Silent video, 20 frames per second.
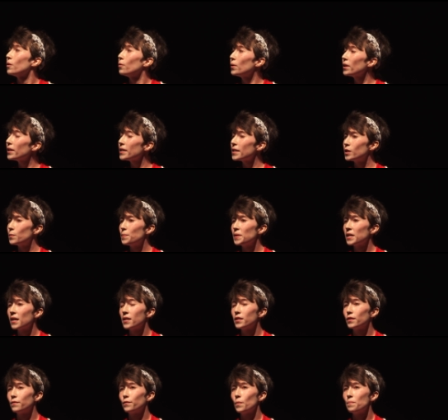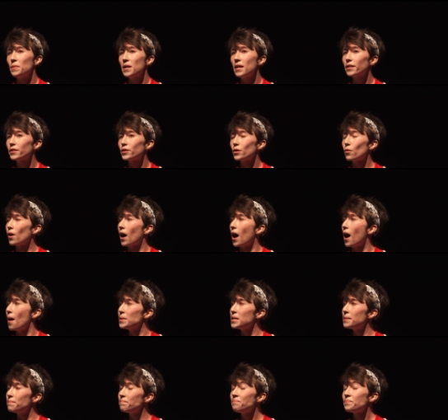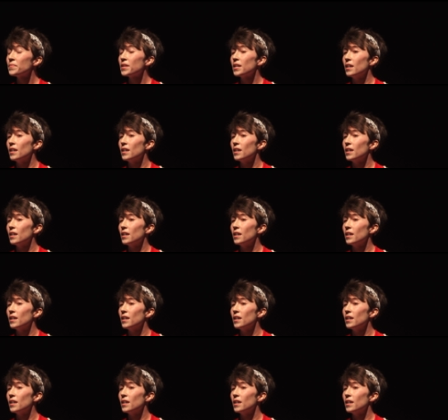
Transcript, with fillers: really it's because for being so common,